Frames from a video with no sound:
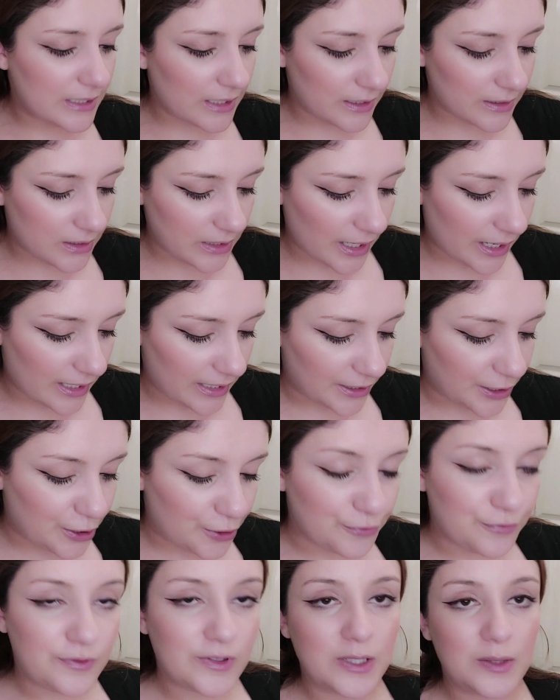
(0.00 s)
to add
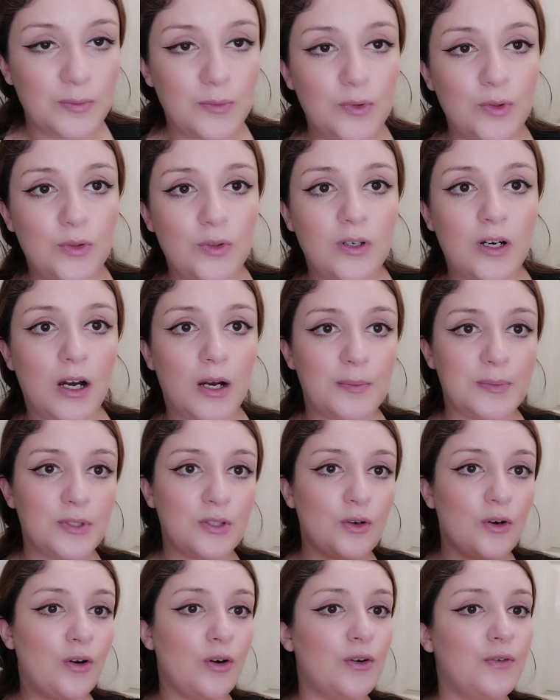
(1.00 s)
3 more cups
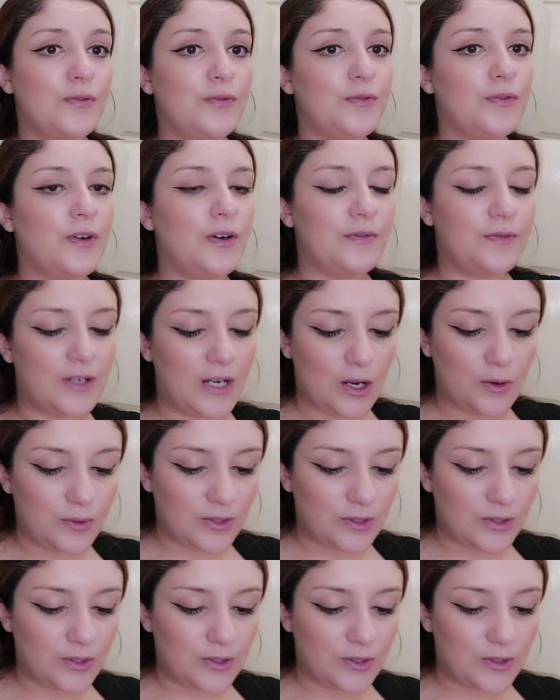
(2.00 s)
of flour.